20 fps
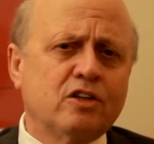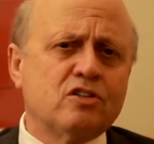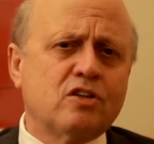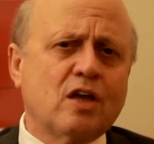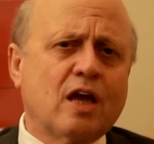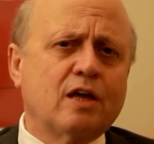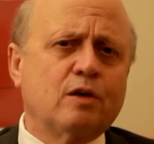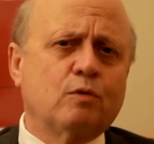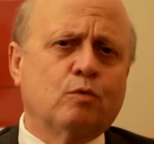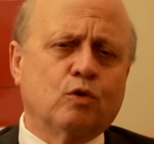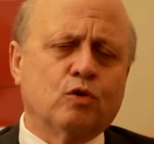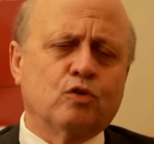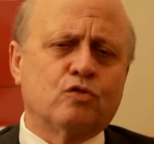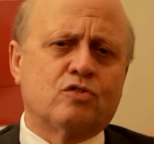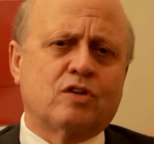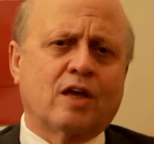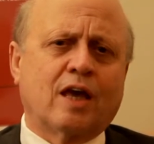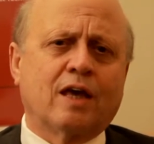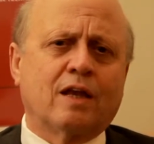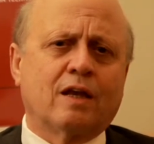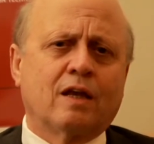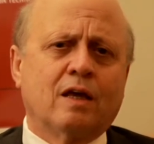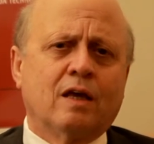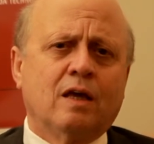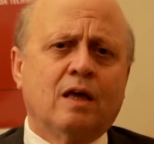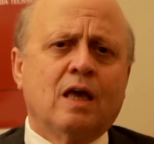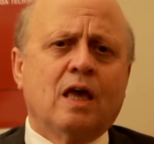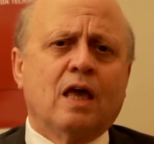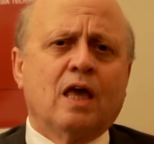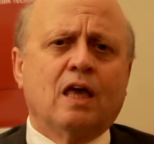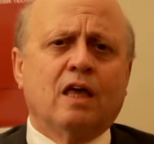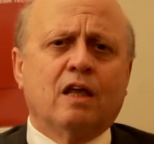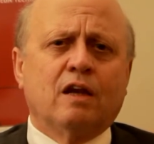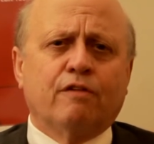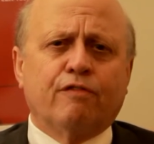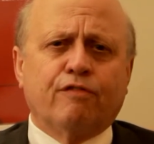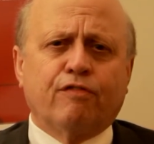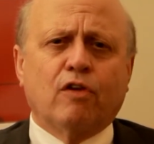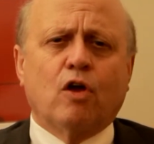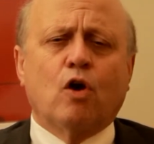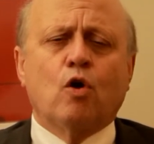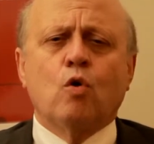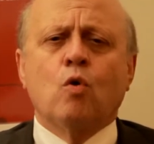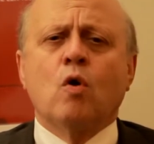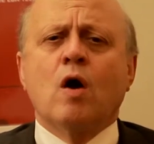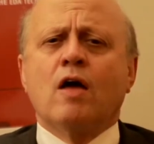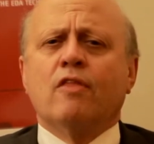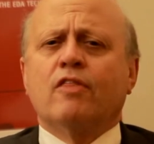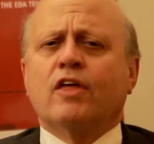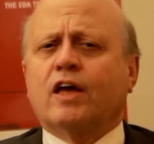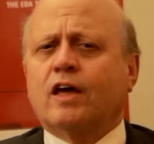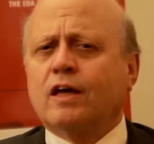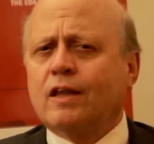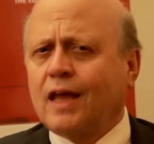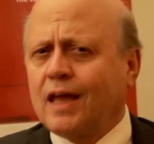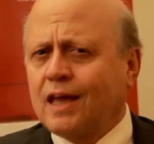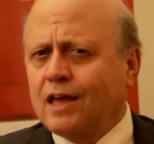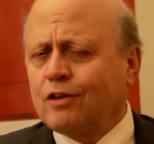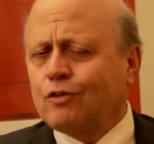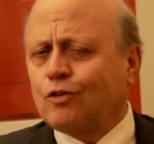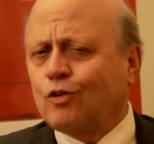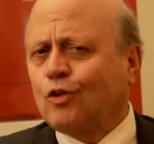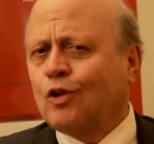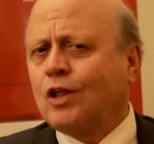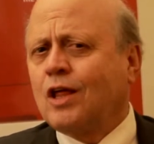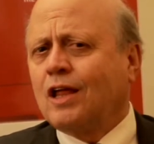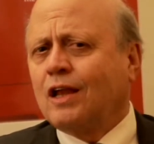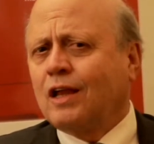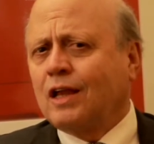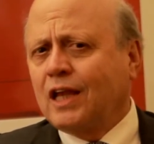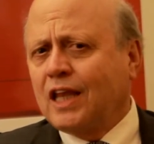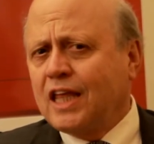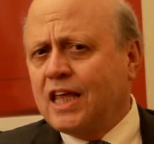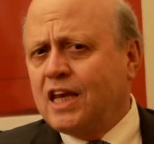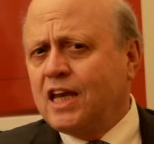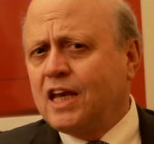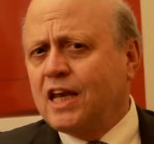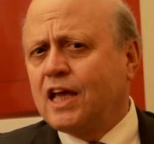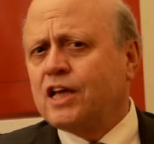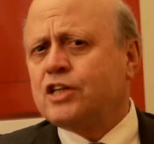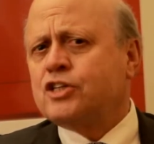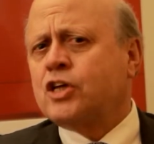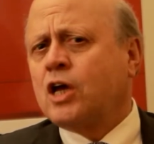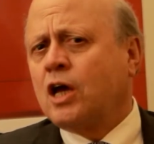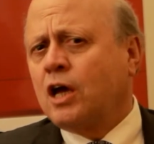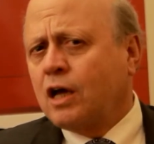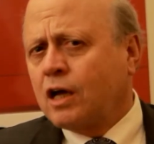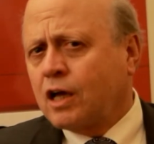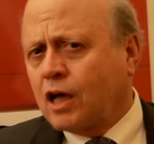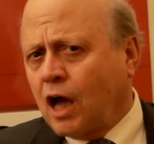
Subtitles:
design rule set in a flow that could handle leading edge